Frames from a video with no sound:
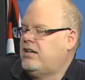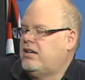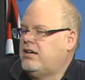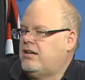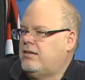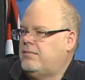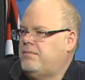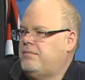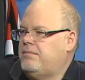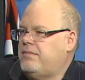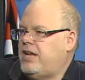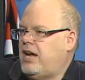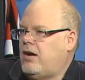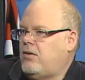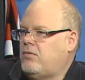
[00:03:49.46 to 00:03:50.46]

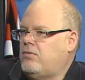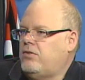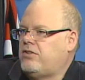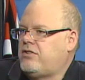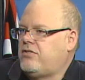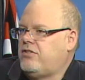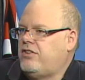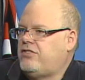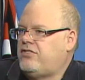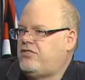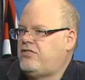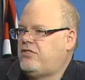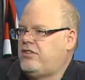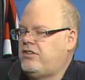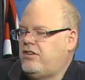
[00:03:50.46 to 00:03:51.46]
Now, with
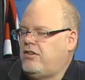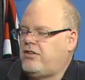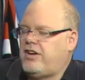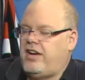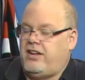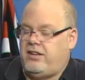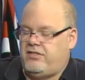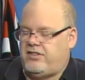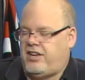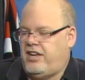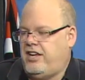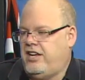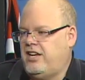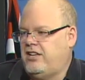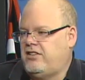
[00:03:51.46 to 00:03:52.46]
Chris, okay, say
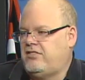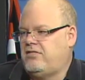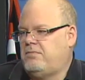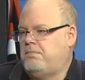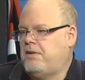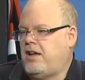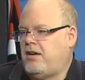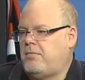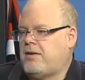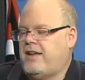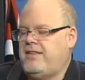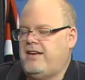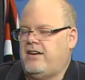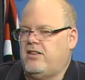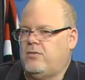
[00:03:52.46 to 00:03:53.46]
he gets better by
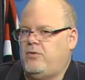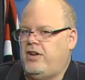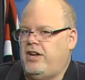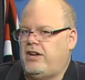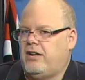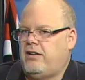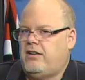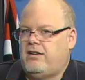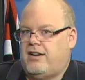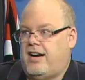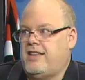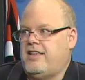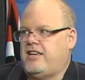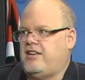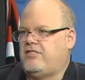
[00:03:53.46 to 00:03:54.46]
the end of the week.
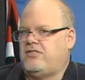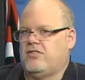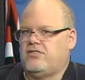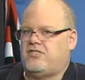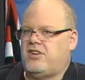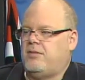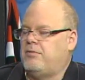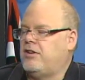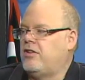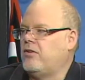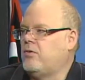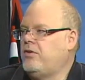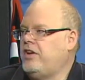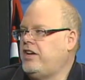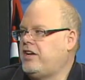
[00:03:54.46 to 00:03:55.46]
I think you still sit him another
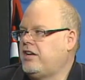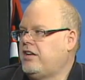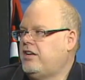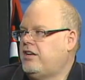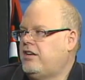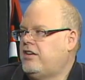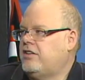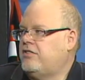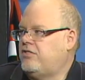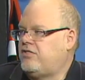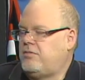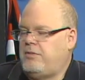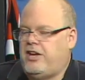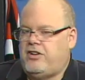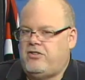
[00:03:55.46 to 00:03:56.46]
week. Just
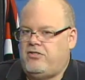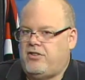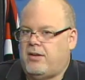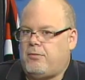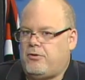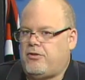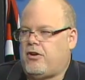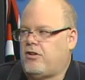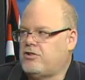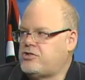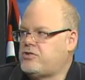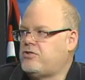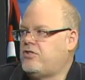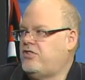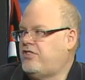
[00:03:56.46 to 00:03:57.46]
to make double darn
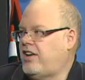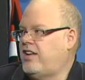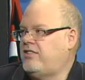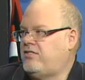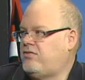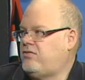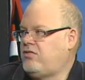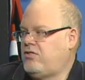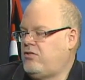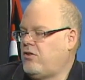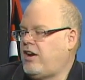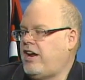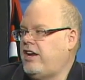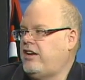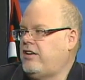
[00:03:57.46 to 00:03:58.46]
sure his head's
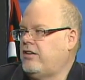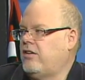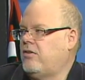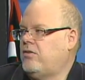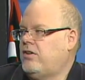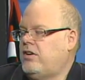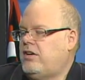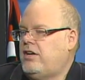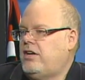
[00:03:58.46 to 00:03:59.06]
great, you know.